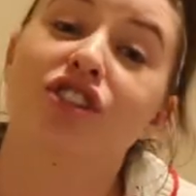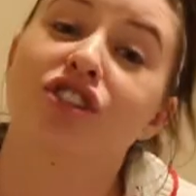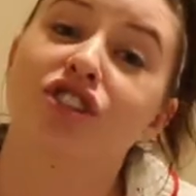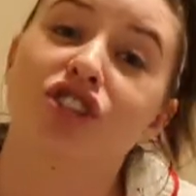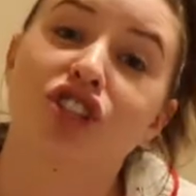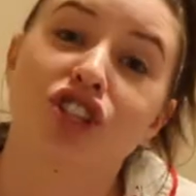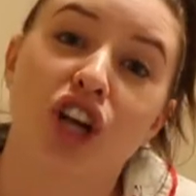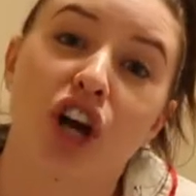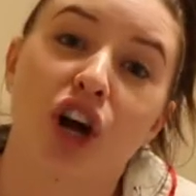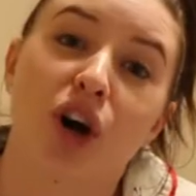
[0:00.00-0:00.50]
to
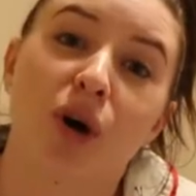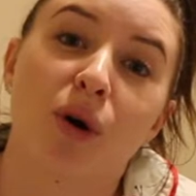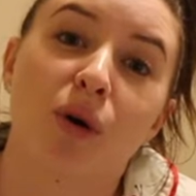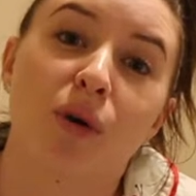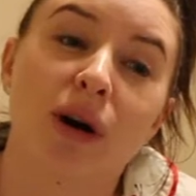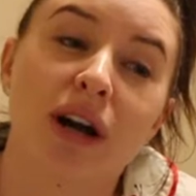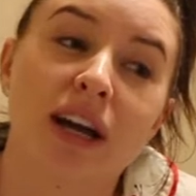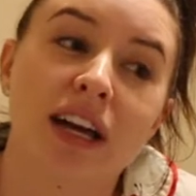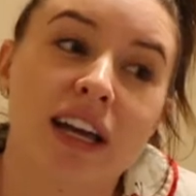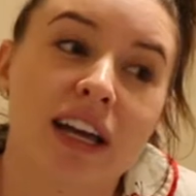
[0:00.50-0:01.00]

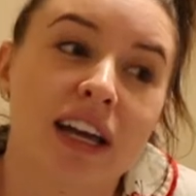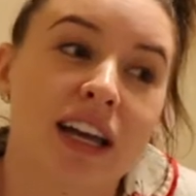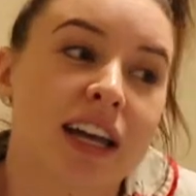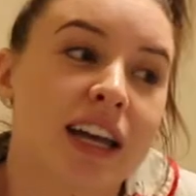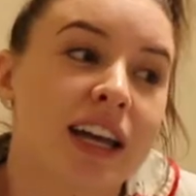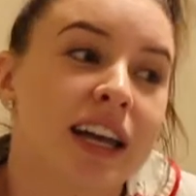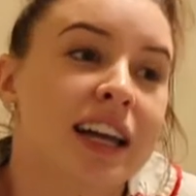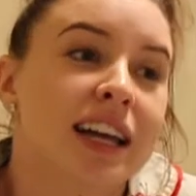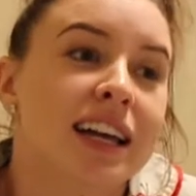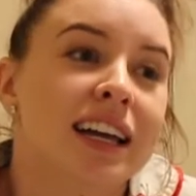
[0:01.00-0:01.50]
show
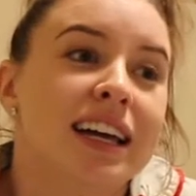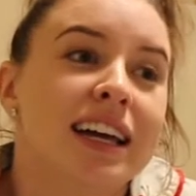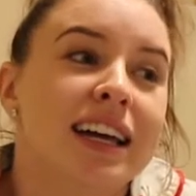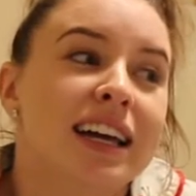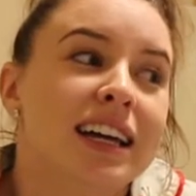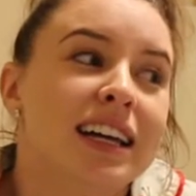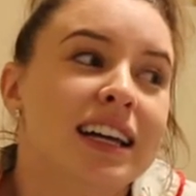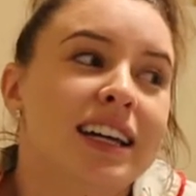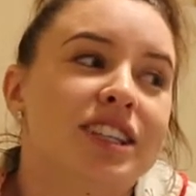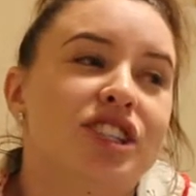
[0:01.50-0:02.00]

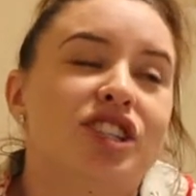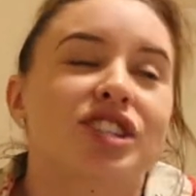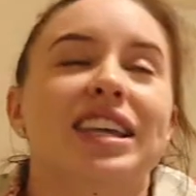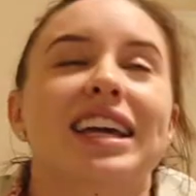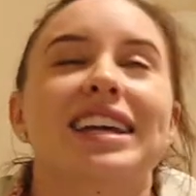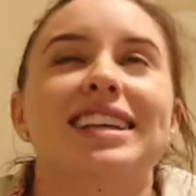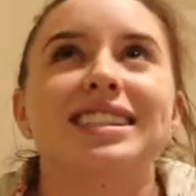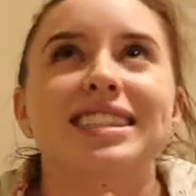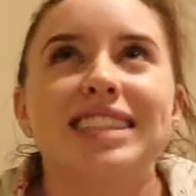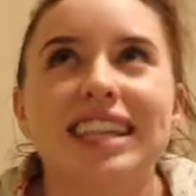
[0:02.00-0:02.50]
just
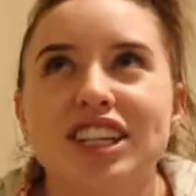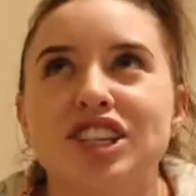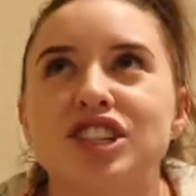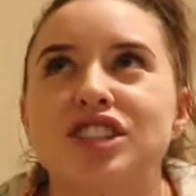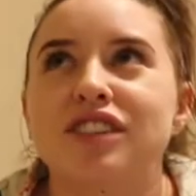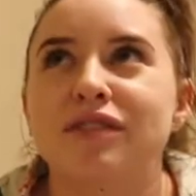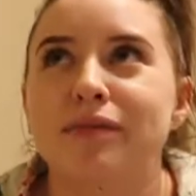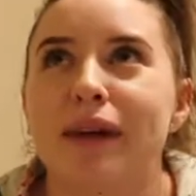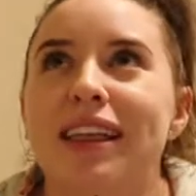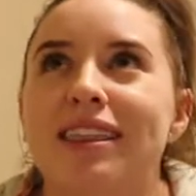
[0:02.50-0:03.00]
like
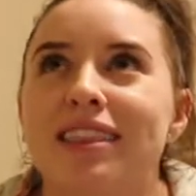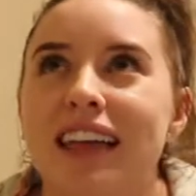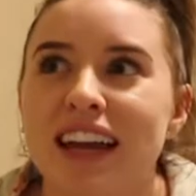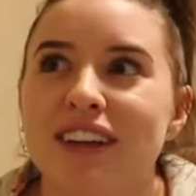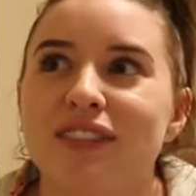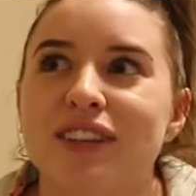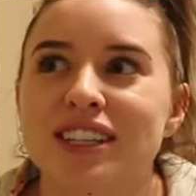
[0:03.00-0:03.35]
stages of my life,